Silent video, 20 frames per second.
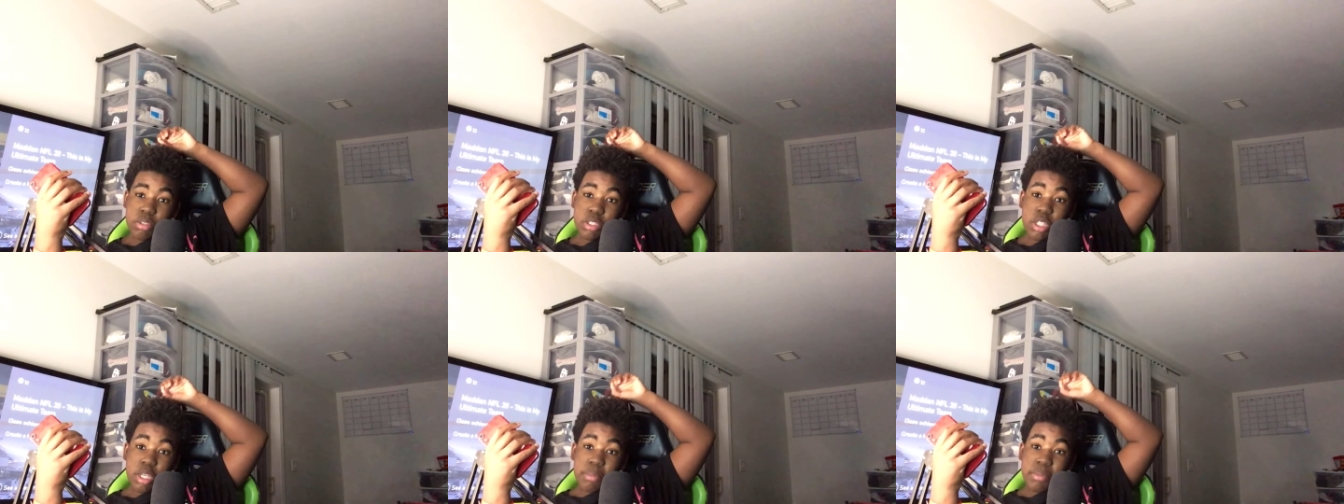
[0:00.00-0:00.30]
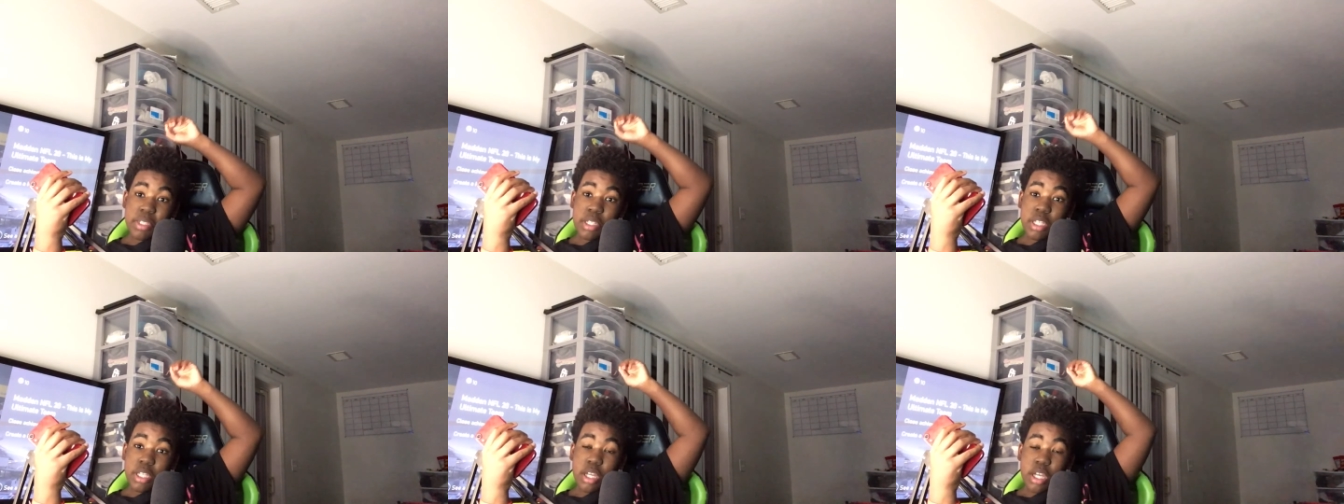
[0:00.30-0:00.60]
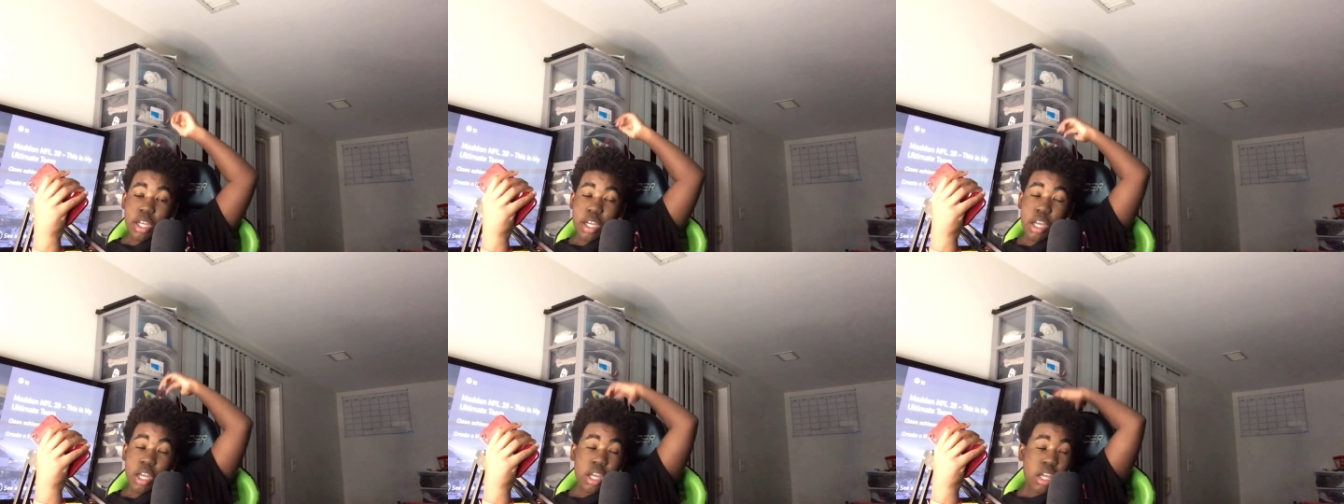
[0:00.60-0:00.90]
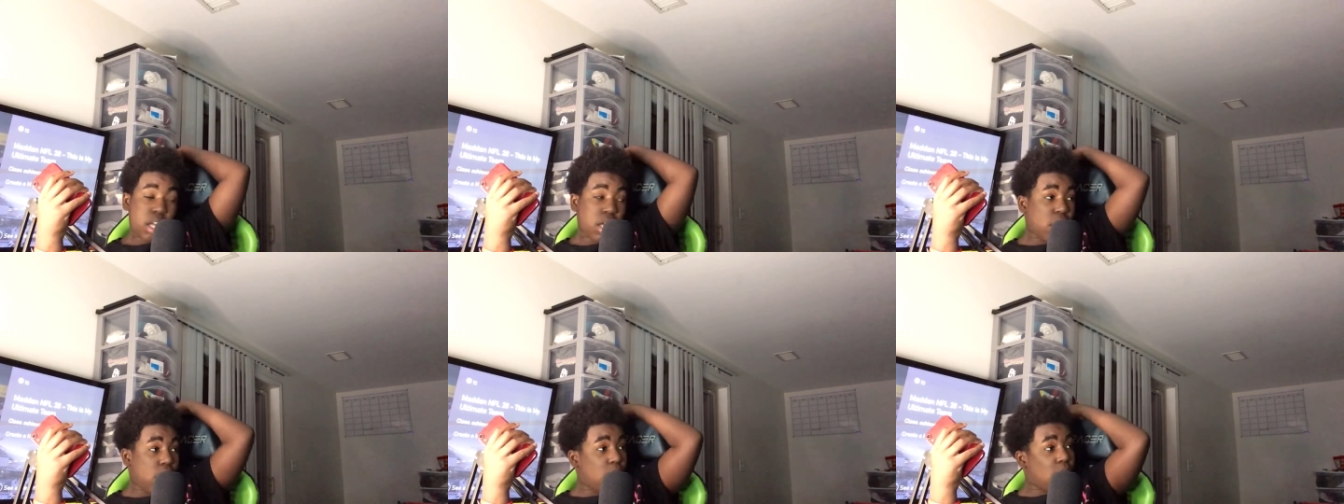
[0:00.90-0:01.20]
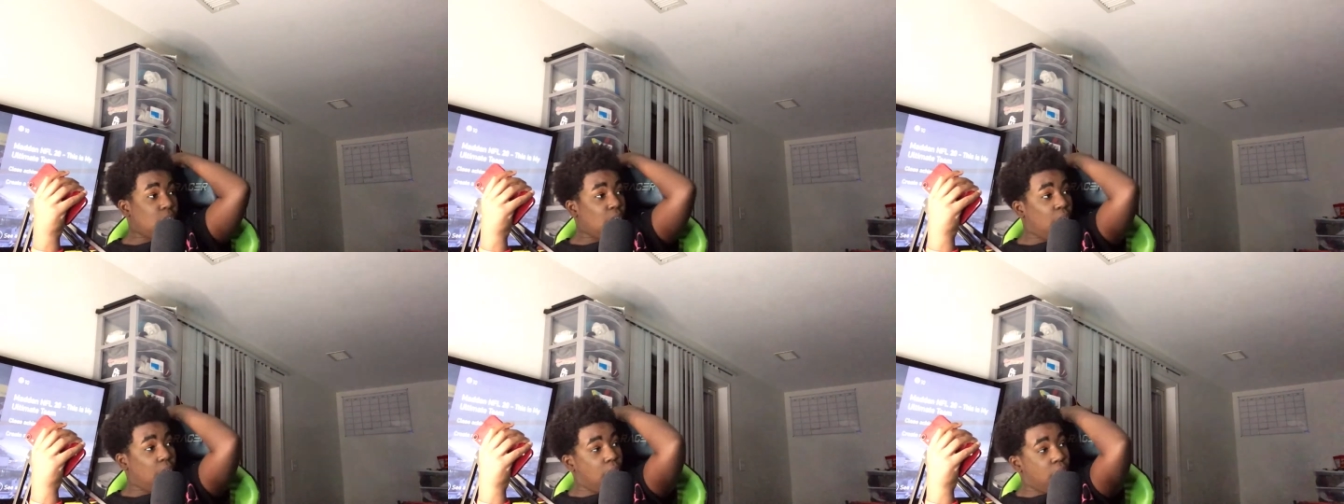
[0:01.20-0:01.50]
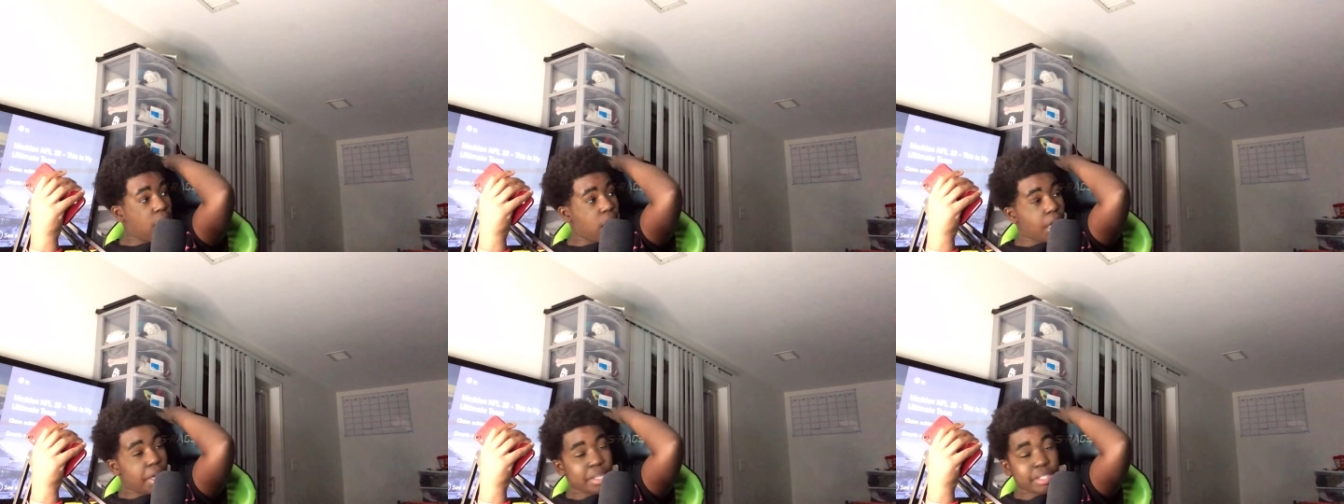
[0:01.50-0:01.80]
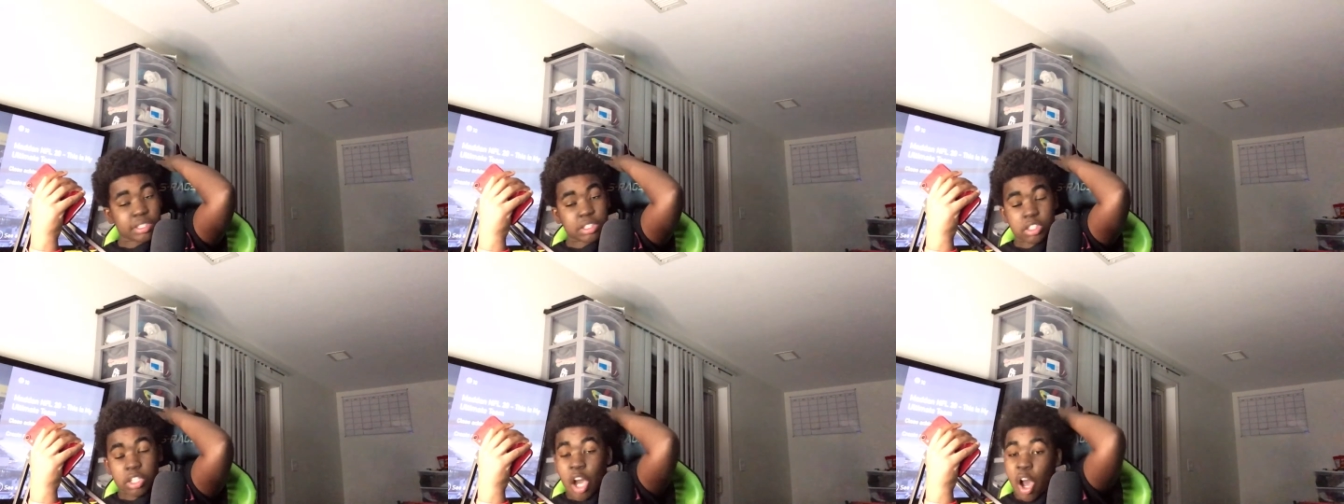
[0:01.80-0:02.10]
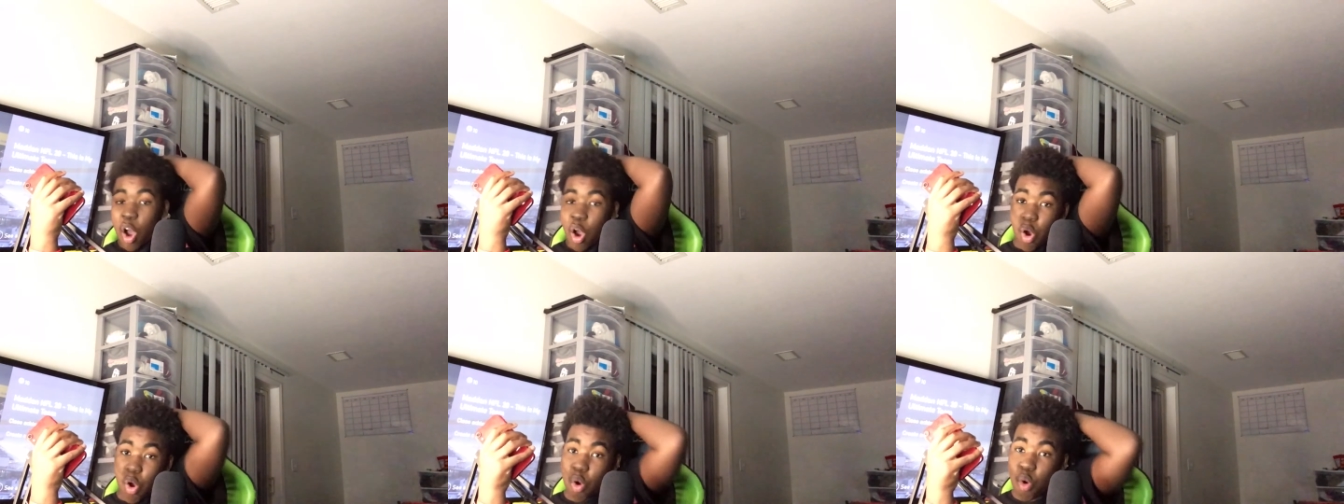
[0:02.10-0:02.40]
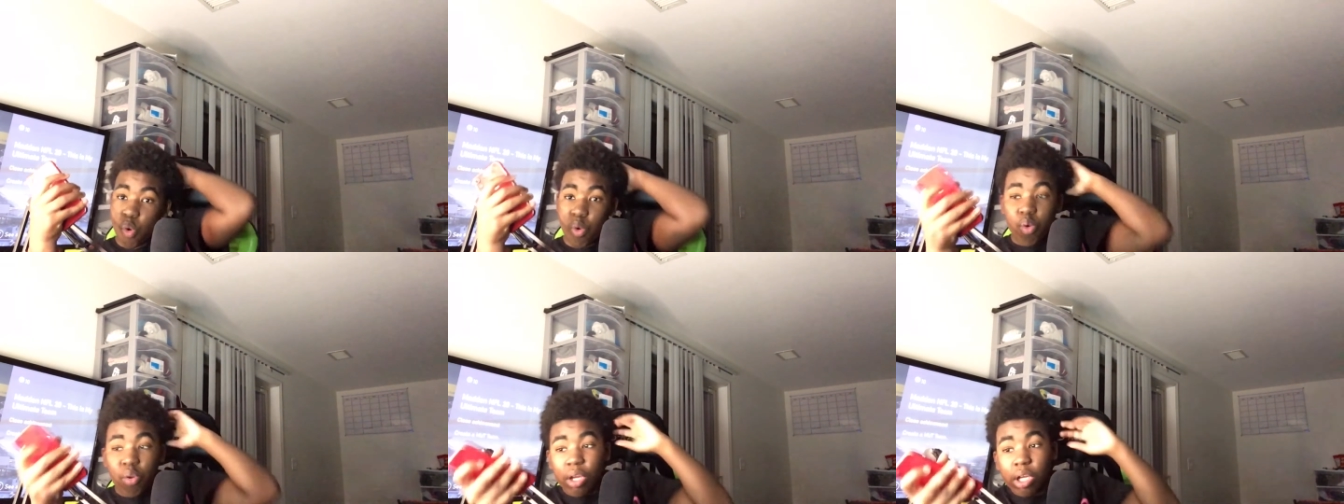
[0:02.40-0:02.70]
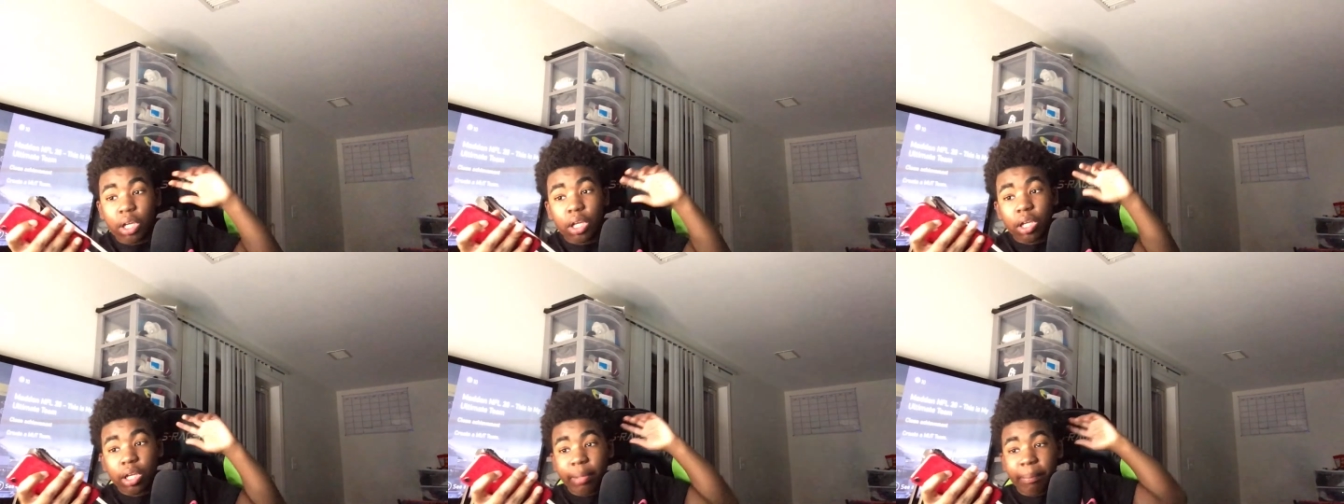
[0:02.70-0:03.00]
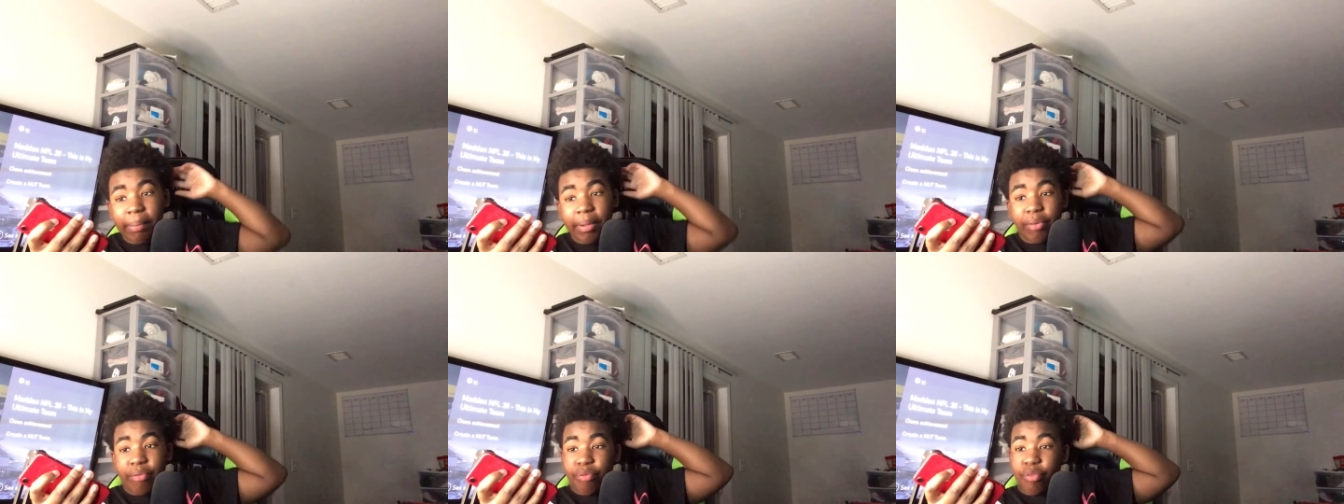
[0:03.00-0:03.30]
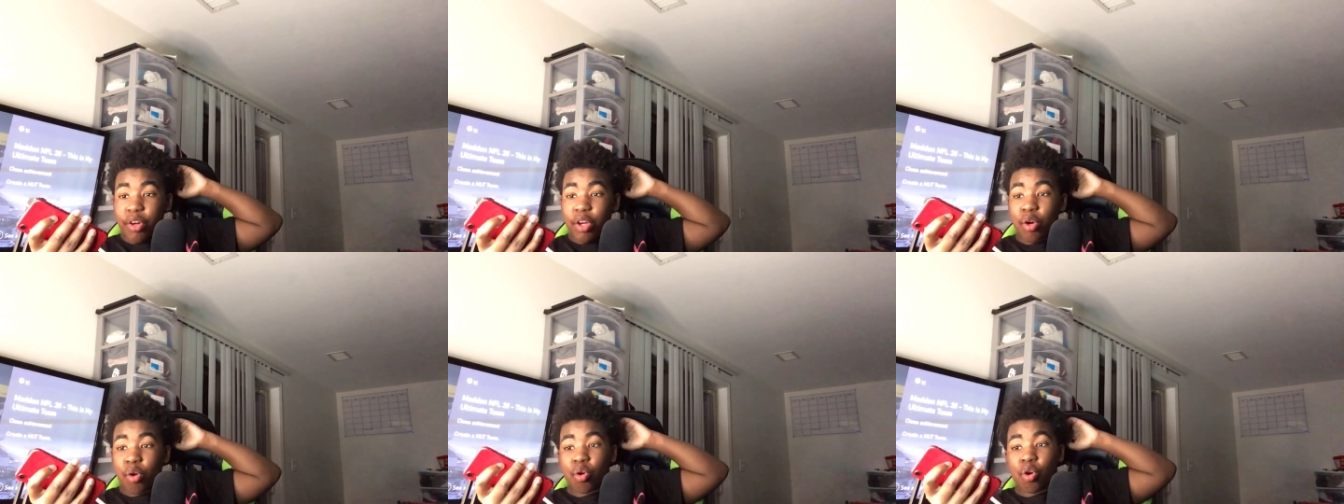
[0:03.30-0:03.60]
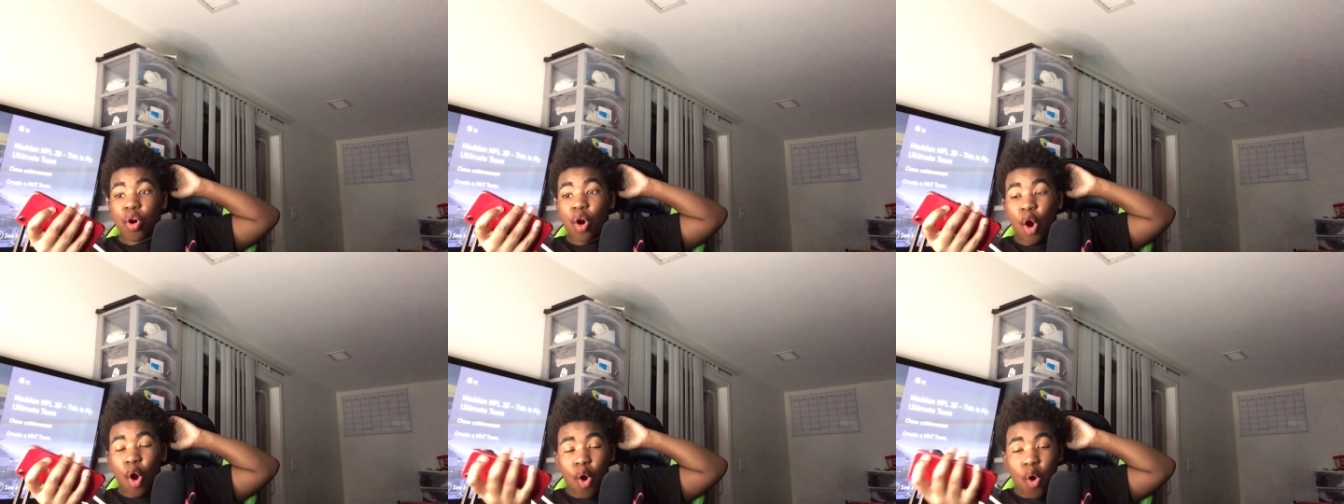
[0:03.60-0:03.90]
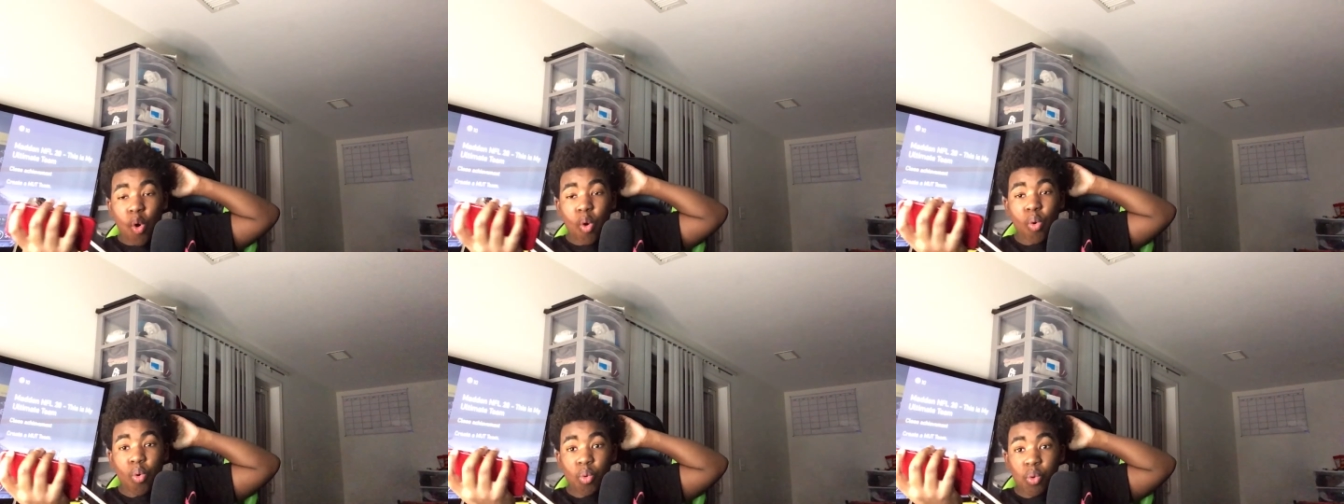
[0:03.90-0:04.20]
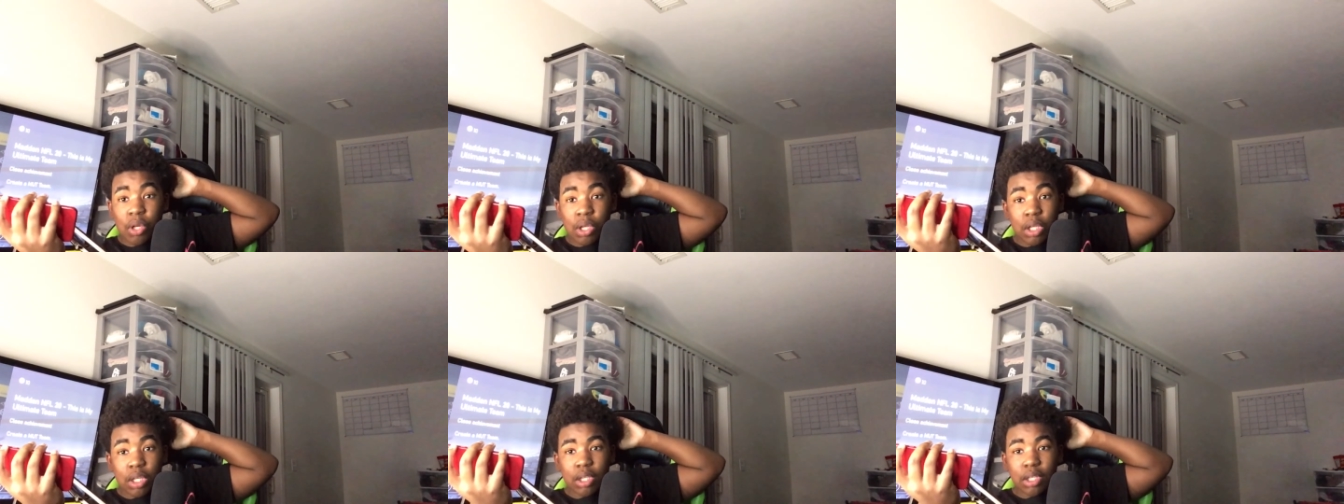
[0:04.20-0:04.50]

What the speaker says: Dummy, it's cold. It be real cold.